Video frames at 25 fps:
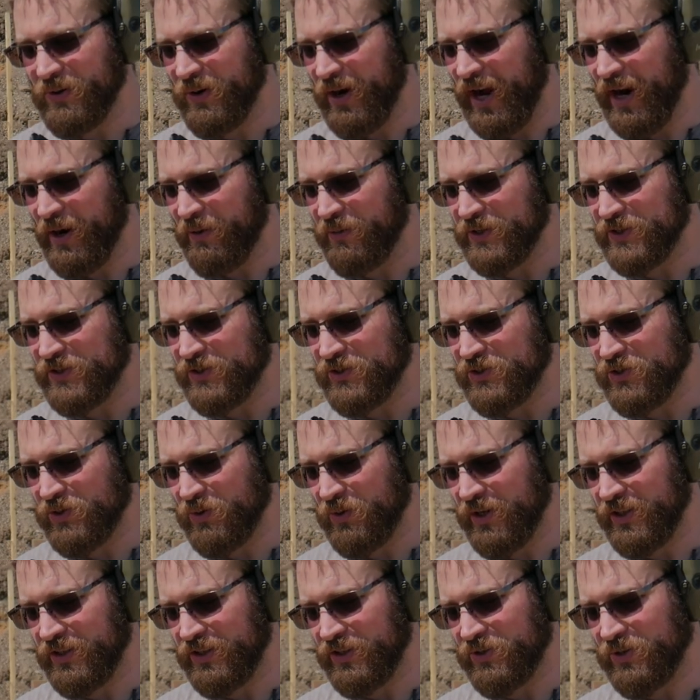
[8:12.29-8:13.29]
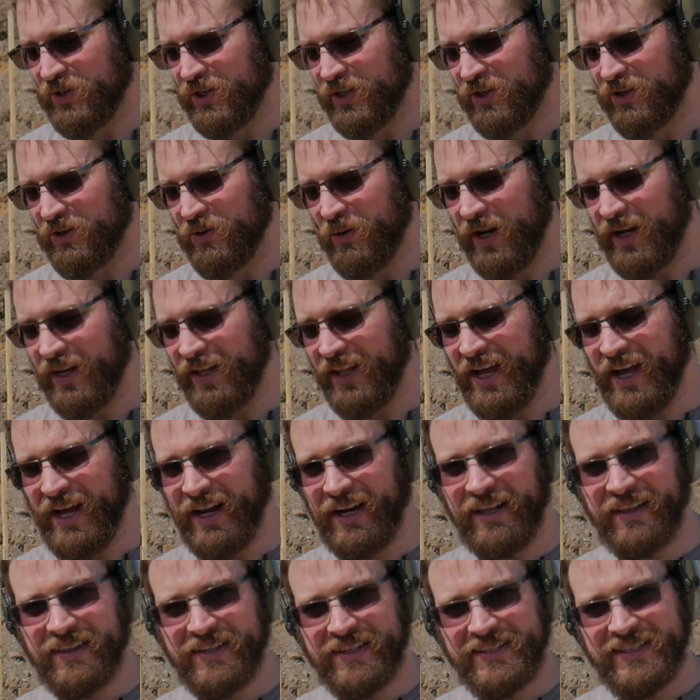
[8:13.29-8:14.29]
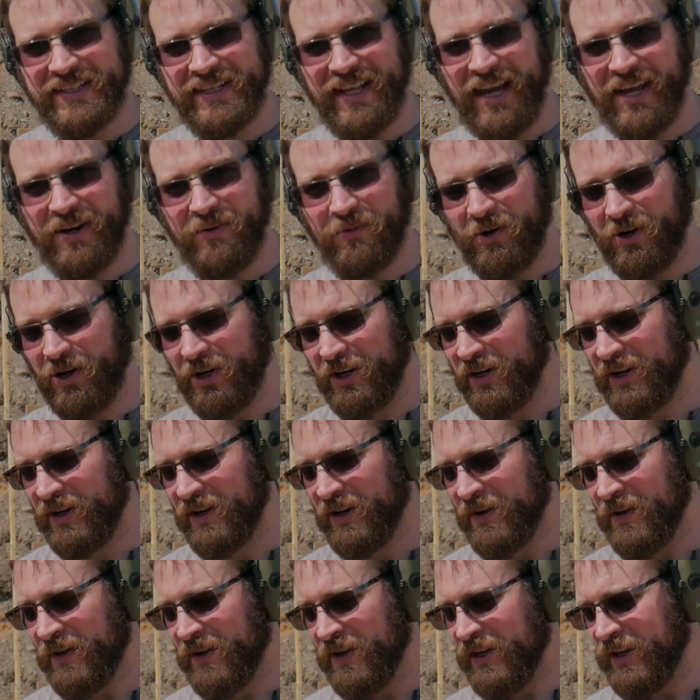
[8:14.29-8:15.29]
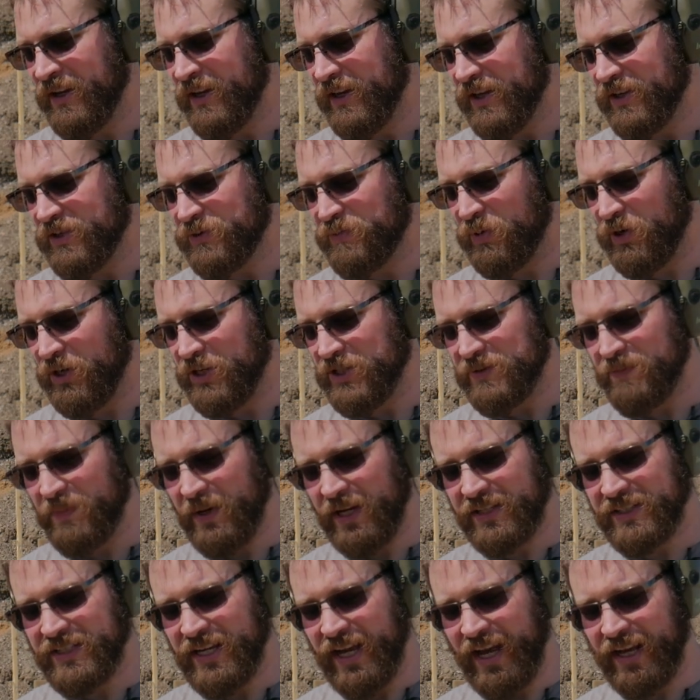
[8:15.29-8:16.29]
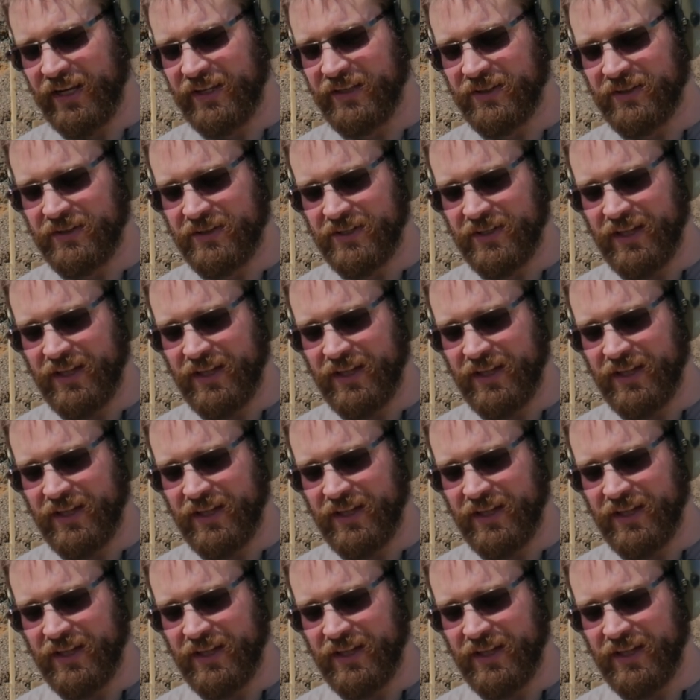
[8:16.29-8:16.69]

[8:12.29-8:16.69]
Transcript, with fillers: I was enjoying the trigger quite a lot, and the slide work is pretty spectacular.